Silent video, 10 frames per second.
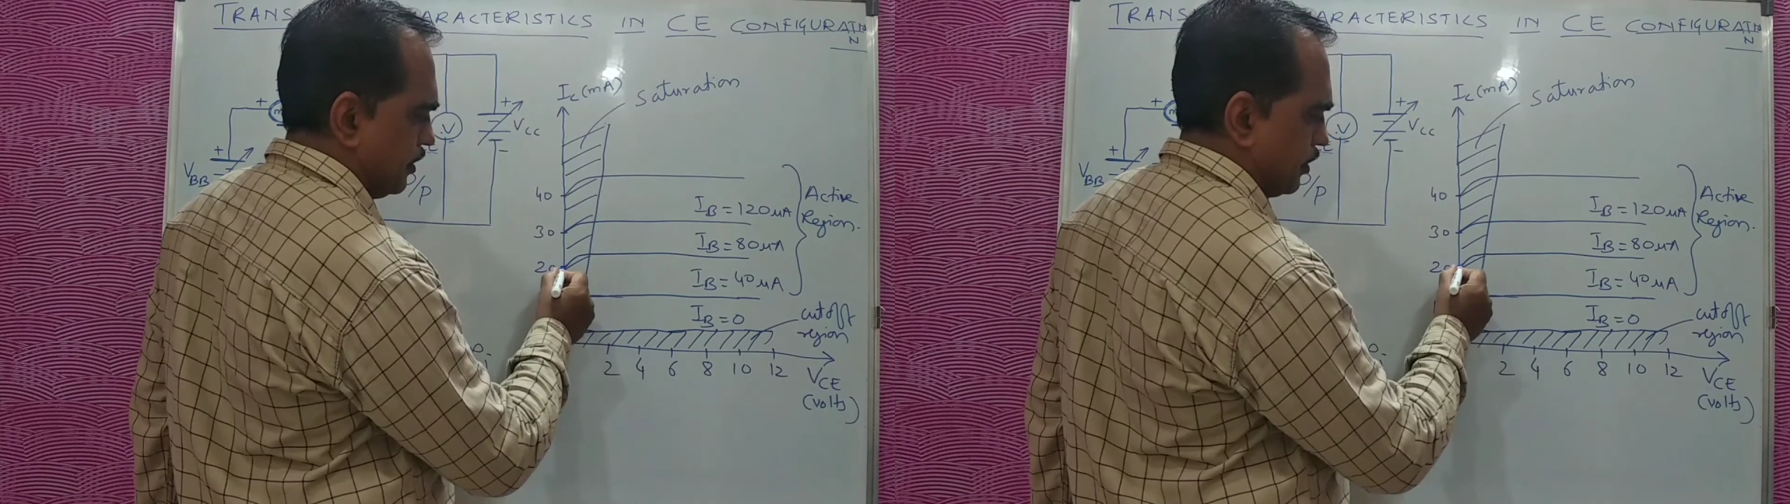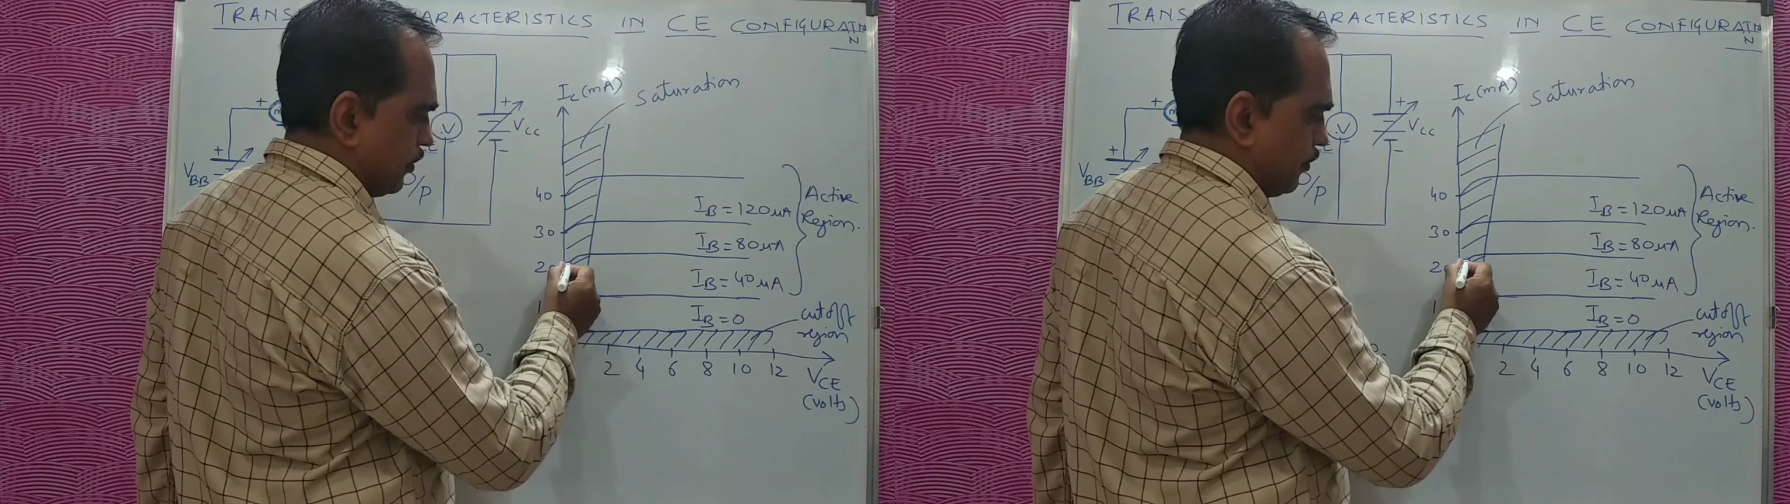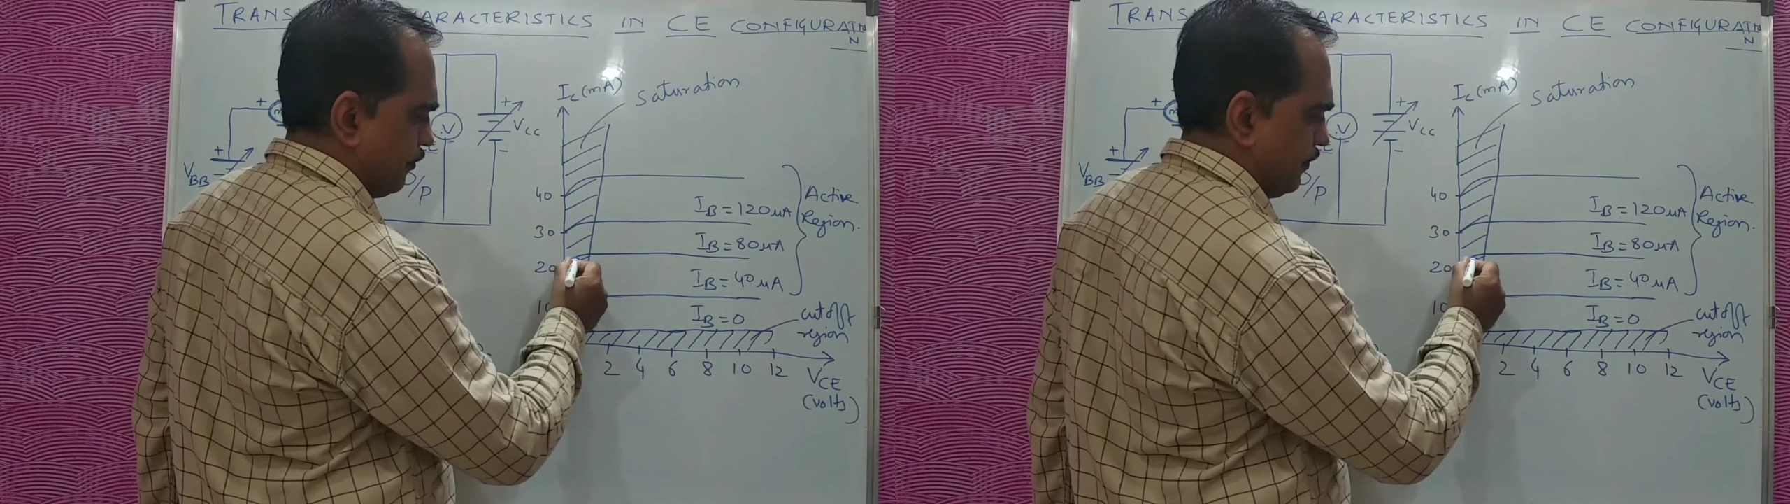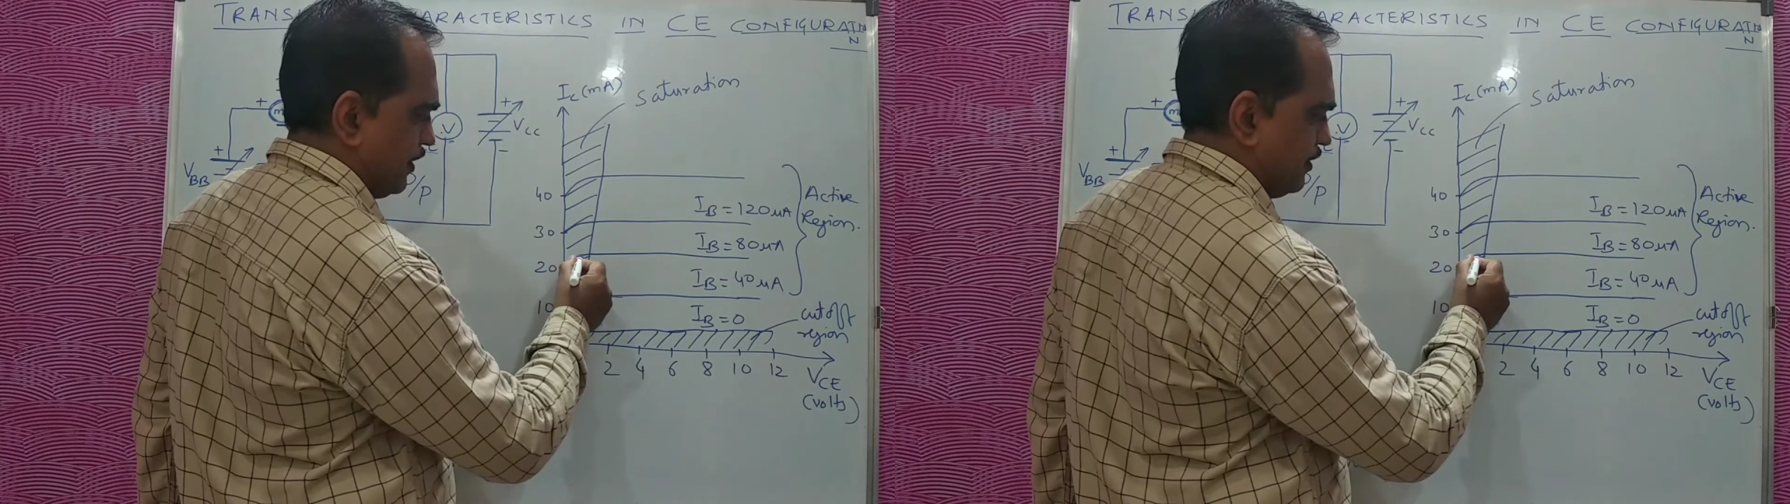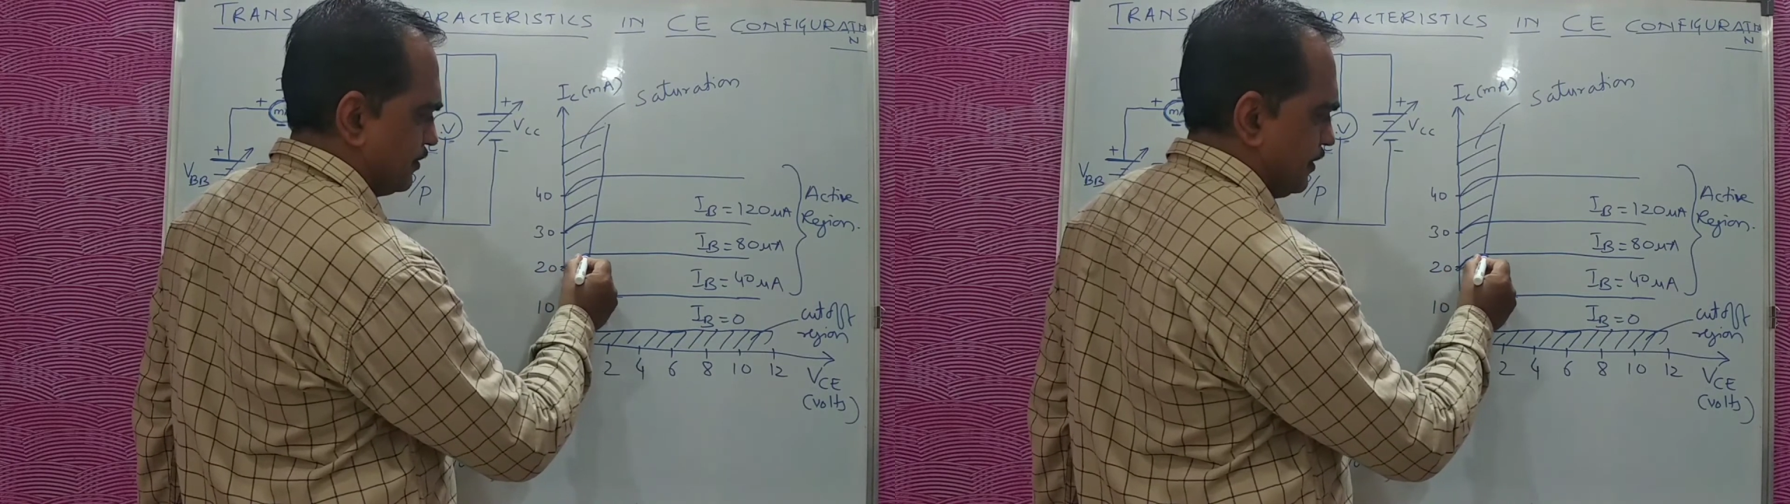Current will
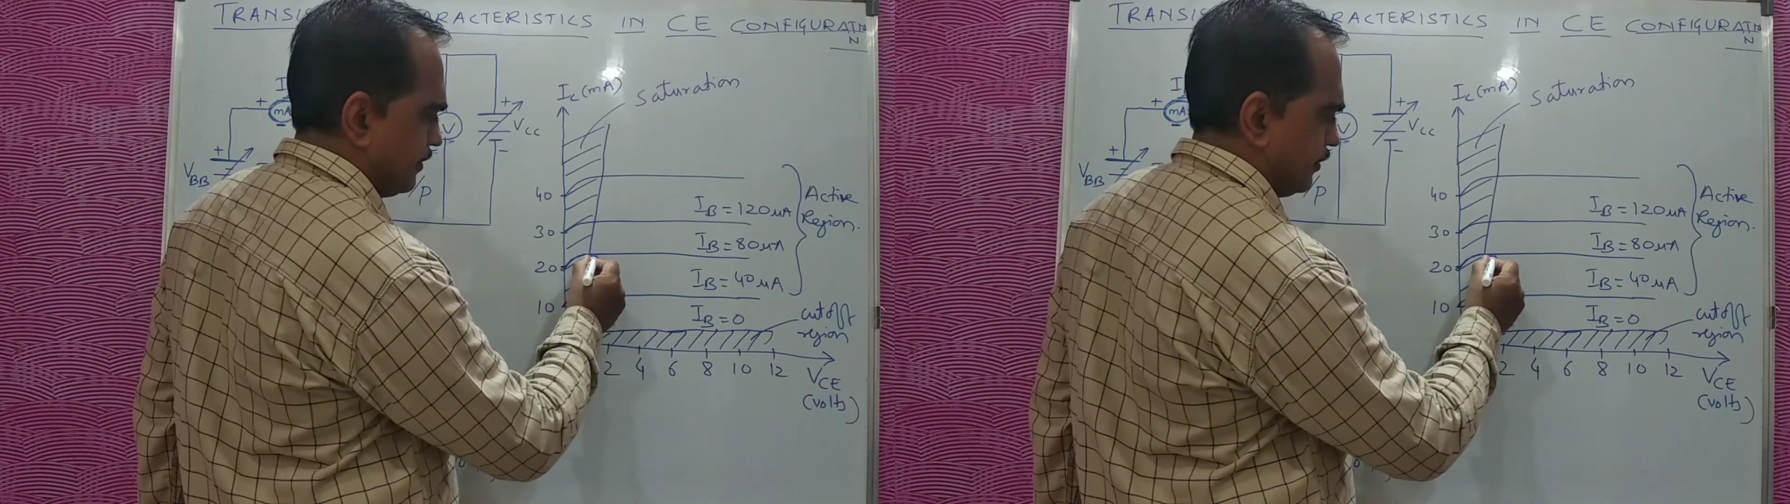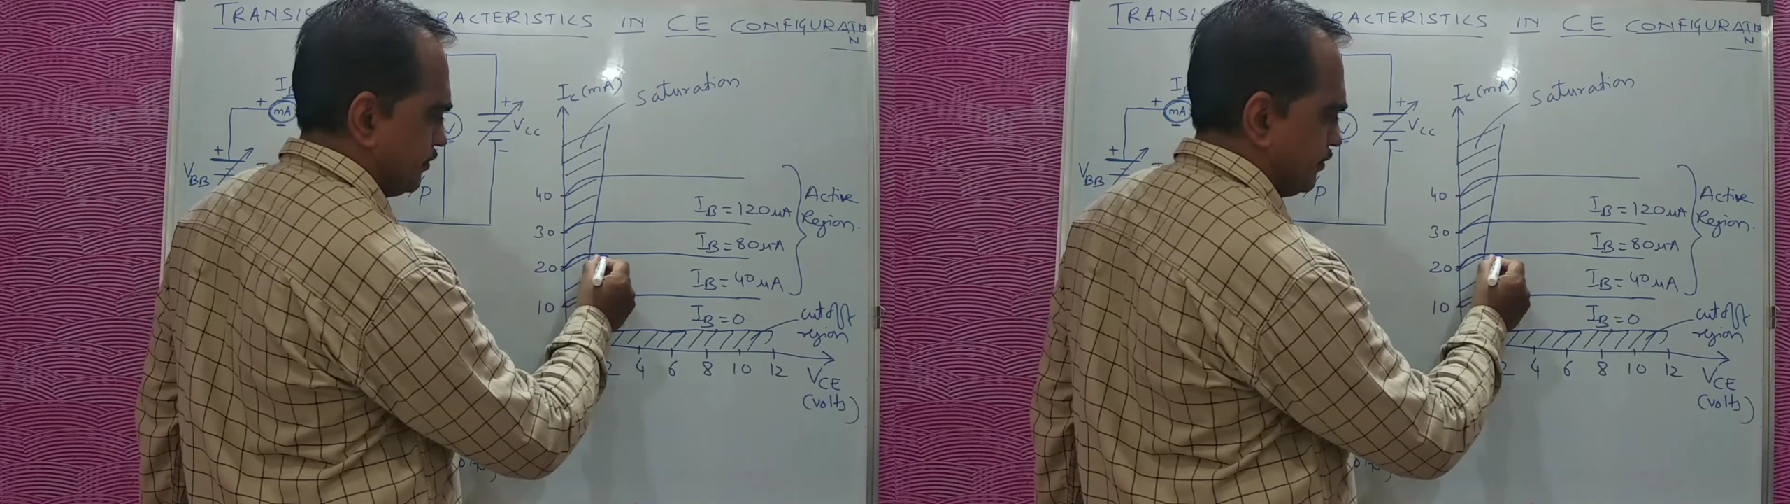initially increase,